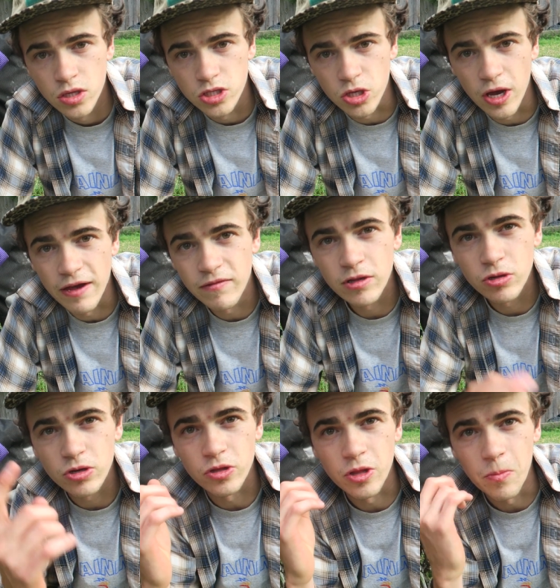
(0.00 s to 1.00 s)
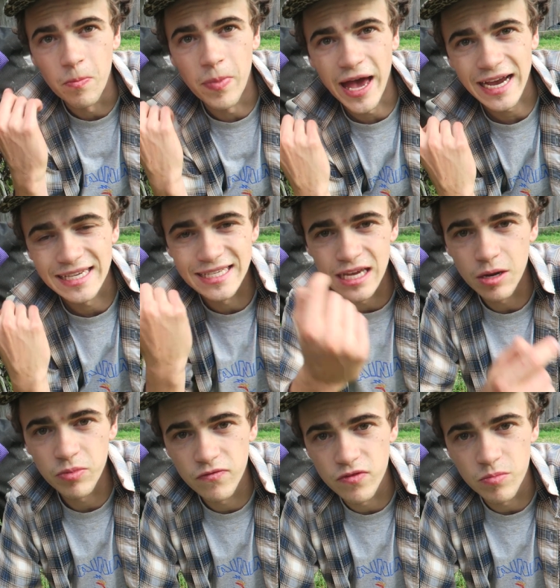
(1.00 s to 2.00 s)
So having a look on the back
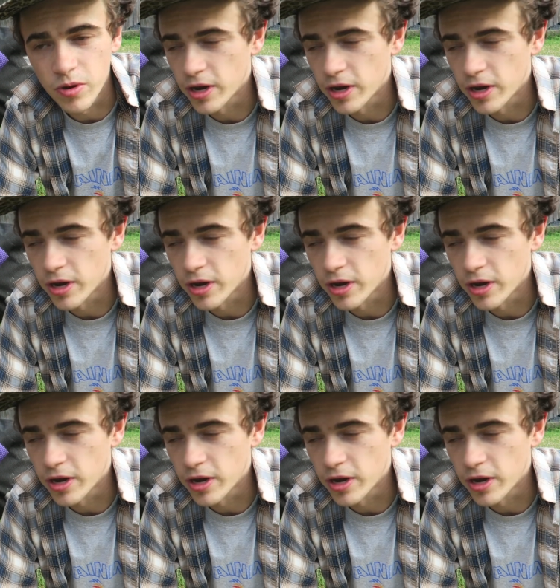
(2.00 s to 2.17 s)
setup of the